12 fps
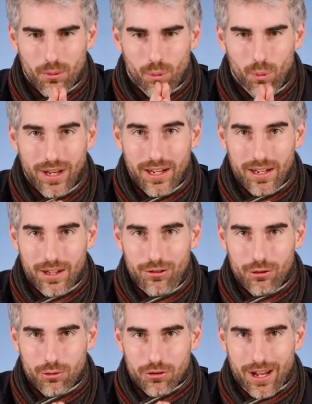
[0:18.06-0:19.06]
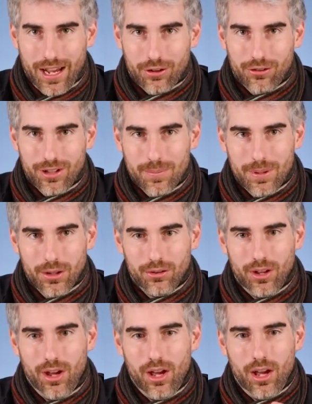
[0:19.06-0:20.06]
when it is you should actually
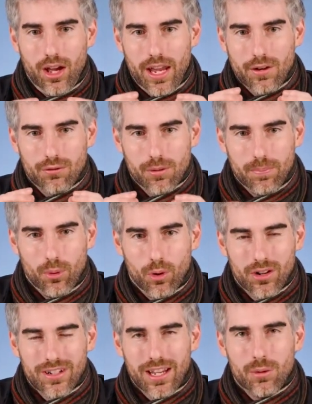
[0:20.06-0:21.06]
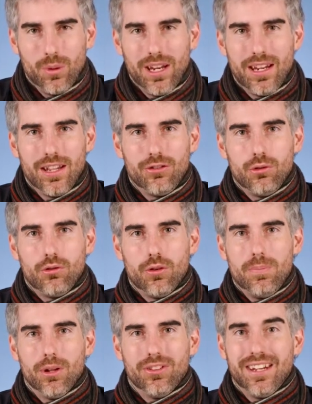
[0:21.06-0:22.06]
build a report and when it is you
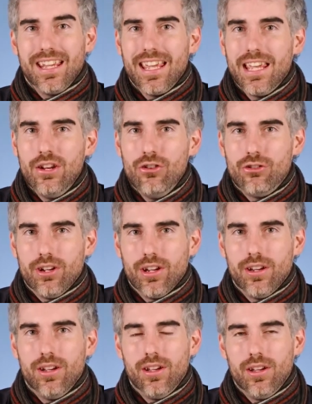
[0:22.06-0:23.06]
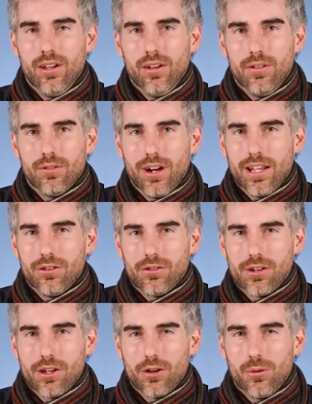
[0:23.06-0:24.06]
should build an engine for
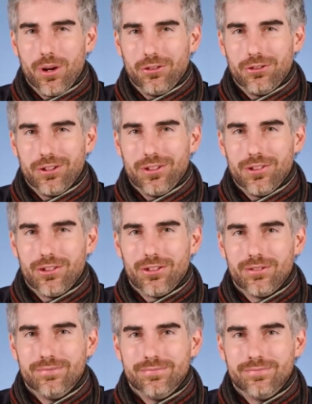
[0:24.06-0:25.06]
answering questions.